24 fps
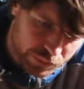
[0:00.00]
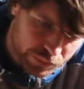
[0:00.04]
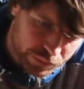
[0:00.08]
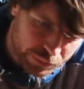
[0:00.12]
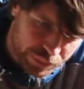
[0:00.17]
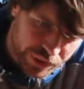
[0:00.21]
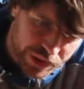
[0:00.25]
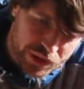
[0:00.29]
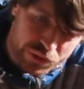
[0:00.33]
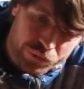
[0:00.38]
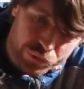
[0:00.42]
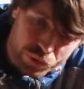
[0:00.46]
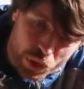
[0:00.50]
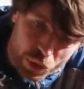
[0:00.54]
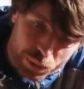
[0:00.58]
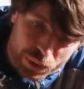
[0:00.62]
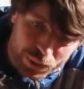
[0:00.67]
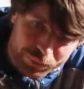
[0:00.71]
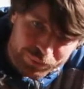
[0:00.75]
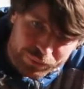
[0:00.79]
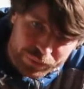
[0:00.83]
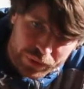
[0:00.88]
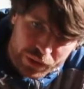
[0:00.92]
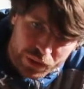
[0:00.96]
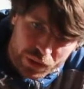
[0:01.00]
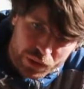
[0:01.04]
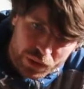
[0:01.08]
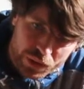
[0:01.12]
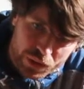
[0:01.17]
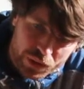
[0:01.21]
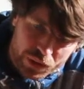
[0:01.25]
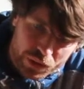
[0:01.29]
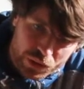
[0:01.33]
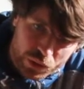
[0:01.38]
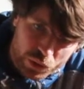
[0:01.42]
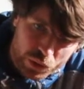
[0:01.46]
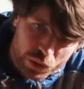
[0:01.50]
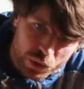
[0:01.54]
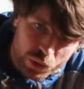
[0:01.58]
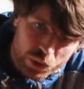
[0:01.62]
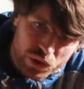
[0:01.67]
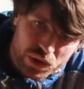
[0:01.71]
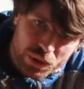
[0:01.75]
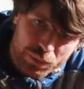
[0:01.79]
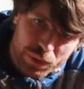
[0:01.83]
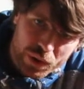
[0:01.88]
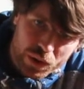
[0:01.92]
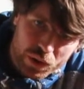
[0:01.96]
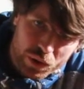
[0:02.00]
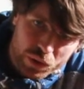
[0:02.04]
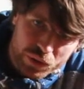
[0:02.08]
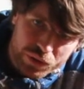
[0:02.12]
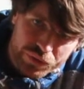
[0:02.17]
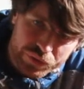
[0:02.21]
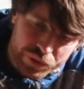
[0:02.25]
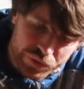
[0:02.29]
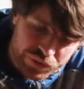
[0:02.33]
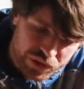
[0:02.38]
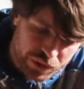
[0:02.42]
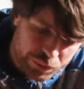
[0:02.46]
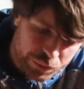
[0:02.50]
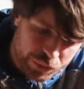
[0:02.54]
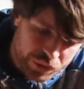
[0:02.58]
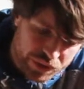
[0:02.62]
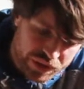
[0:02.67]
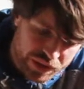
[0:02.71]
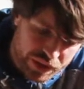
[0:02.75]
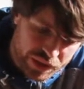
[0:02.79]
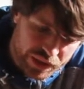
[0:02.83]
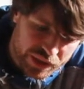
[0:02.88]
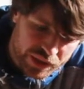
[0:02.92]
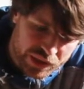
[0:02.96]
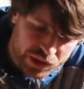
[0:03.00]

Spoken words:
piece of rope, you lose about 15%,